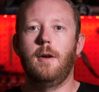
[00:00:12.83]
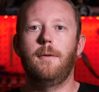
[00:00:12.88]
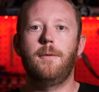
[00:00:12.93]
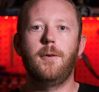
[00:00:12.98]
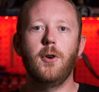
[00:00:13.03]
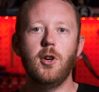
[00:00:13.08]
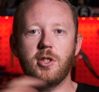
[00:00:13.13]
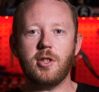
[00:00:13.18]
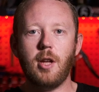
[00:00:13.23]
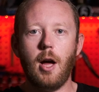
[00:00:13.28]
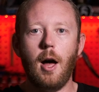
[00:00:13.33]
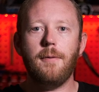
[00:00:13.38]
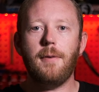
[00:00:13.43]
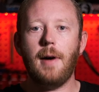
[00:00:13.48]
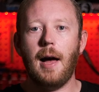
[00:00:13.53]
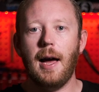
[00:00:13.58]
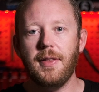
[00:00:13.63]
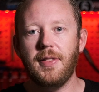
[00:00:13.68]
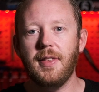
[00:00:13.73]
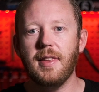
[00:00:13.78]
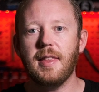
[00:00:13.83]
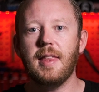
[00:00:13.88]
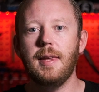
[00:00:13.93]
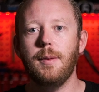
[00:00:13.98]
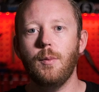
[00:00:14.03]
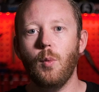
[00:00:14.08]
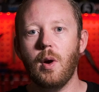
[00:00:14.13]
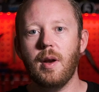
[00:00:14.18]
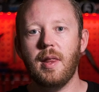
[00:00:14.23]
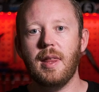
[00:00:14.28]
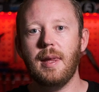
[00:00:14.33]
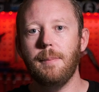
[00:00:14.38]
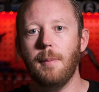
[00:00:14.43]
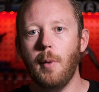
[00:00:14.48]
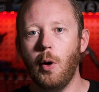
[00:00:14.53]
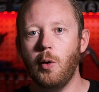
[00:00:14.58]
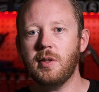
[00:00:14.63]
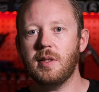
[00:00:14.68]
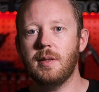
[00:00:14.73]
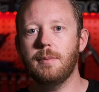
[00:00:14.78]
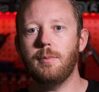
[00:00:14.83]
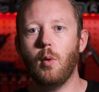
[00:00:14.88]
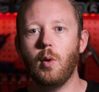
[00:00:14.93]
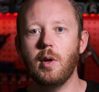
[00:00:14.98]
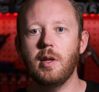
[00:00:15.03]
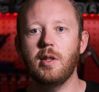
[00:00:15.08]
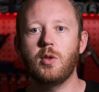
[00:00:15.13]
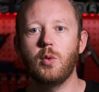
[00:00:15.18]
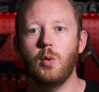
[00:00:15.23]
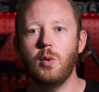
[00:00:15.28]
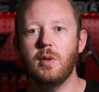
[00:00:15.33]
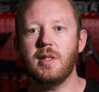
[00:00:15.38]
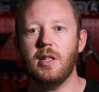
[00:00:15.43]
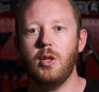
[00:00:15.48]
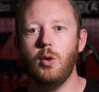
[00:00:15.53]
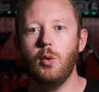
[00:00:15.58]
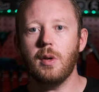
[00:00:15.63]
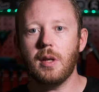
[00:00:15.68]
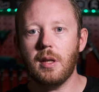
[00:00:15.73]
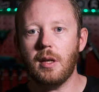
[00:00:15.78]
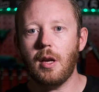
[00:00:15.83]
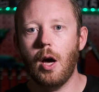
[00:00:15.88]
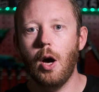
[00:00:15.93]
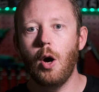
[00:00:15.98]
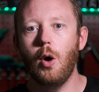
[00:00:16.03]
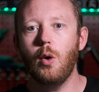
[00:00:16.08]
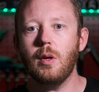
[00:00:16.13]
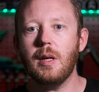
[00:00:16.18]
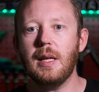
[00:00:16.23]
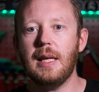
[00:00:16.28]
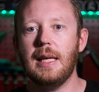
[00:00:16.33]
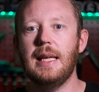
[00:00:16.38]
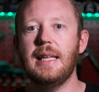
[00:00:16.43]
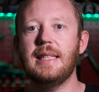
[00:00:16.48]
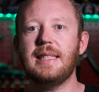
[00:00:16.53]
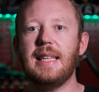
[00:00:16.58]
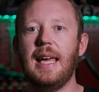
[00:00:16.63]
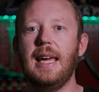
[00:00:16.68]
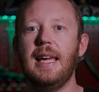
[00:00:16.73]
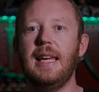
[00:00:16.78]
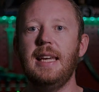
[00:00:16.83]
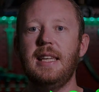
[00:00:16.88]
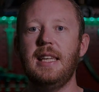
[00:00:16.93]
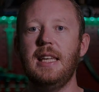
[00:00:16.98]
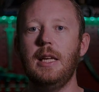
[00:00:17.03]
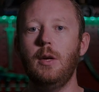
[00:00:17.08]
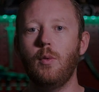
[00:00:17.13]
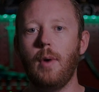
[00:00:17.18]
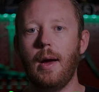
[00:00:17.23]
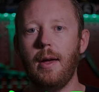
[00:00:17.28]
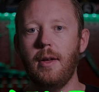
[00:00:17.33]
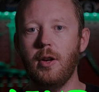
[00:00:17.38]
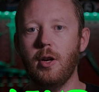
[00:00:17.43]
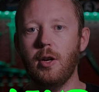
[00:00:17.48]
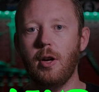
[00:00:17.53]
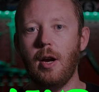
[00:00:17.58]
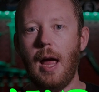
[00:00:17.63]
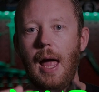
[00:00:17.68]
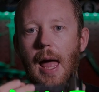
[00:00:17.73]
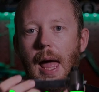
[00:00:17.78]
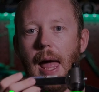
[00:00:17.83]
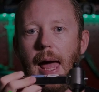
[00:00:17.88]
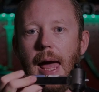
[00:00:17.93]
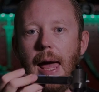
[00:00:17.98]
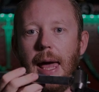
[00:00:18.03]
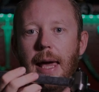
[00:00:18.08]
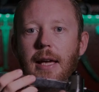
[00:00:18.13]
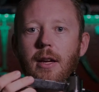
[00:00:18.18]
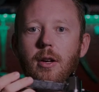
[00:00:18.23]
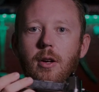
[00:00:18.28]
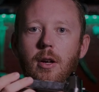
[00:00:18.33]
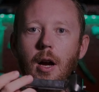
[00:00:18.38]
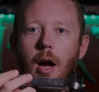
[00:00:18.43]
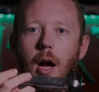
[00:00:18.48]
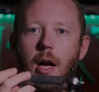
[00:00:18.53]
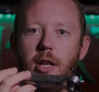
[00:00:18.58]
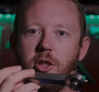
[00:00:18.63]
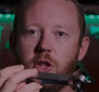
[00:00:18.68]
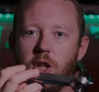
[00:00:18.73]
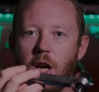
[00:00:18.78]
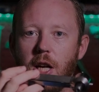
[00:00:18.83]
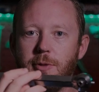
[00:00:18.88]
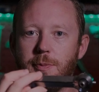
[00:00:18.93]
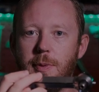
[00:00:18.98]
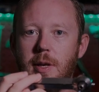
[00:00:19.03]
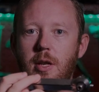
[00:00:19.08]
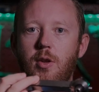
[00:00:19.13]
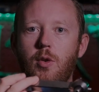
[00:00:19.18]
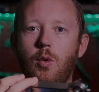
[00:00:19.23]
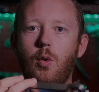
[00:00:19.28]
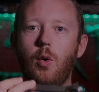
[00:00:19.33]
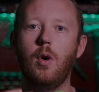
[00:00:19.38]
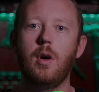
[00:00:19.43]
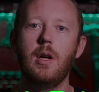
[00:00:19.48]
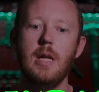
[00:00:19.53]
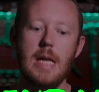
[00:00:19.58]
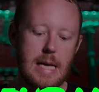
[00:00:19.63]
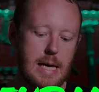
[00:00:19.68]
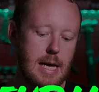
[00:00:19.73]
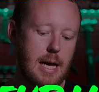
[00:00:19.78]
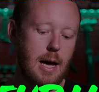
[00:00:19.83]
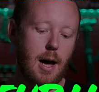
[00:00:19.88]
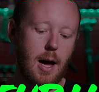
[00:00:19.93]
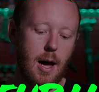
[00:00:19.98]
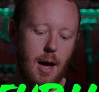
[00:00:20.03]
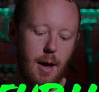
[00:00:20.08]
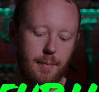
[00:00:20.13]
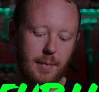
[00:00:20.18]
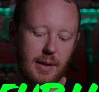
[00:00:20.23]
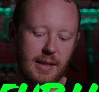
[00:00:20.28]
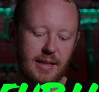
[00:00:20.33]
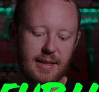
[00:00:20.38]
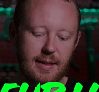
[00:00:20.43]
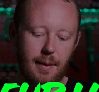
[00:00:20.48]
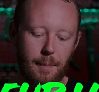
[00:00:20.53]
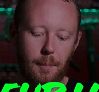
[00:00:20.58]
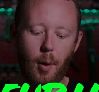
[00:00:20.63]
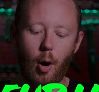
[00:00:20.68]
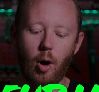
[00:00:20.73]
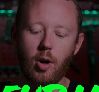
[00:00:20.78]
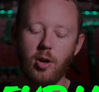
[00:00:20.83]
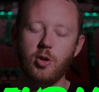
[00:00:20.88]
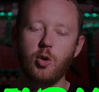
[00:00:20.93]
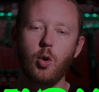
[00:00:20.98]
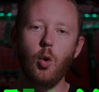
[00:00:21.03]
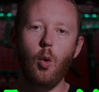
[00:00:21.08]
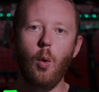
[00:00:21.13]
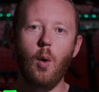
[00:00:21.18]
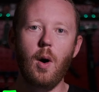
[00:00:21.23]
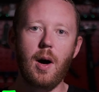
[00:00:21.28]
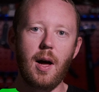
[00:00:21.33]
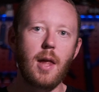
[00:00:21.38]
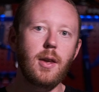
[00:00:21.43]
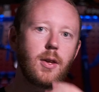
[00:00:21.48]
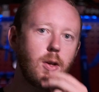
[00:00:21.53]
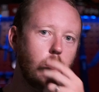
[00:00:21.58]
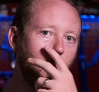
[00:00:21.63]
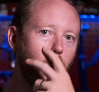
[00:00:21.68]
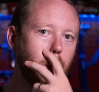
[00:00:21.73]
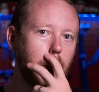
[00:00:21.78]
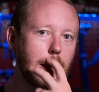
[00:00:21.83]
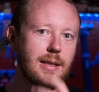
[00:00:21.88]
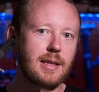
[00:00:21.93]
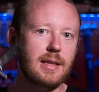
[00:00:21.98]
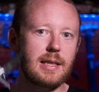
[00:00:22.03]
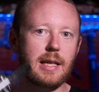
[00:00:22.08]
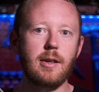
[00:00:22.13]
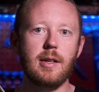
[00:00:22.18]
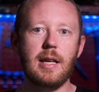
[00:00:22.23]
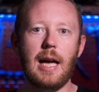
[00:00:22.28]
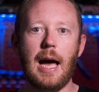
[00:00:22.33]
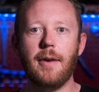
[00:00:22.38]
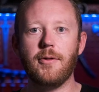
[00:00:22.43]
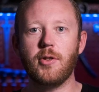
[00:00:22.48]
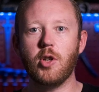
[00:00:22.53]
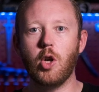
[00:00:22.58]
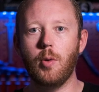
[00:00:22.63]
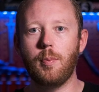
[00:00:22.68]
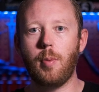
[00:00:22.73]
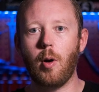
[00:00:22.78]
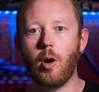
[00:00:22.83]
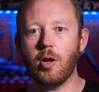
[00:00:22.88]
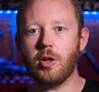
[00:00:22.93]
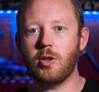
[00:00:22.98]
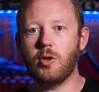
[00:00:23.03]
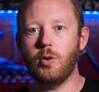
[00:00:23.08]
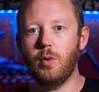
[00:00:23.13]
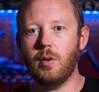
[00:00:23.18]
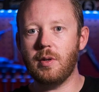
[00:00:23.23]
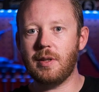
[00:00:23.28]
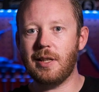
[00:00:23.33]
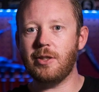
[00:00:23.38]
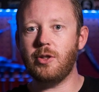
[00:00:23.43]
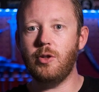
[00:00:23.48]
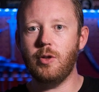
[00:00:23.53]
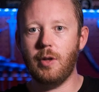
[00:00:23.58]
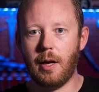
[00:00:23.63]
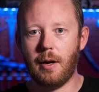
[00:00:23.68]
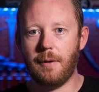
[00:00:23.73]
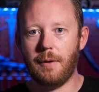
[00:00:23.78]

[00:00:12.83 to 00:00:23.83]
First off, I think one of the most important tools that you can own is a derailleur hanger adjustment tool. This is a park tool one. You don't necessarily have to go park tool unless you got a